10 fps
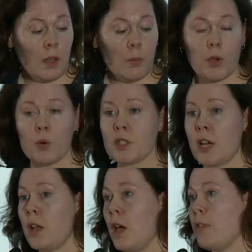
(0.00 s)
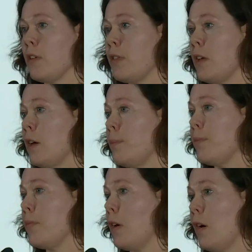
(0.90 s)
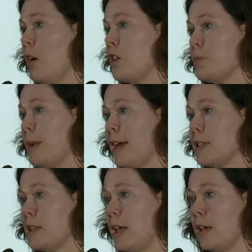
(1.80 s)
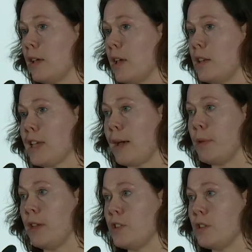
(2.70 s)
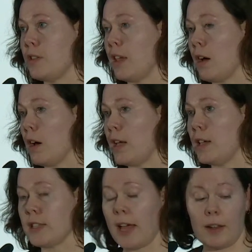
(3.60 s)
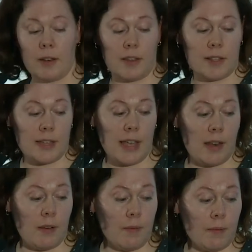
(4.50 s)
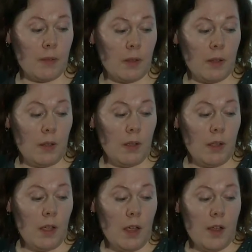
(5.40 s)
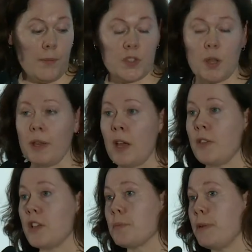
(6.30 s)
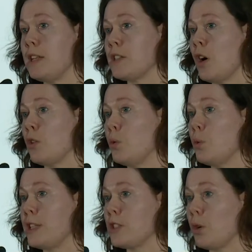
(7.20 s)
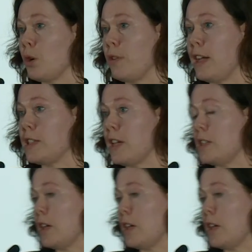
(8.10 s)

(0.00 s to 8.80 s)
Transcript: We also know that the harsh plastic can damage the eyes and the skin. So we know that splints aren't always tolerated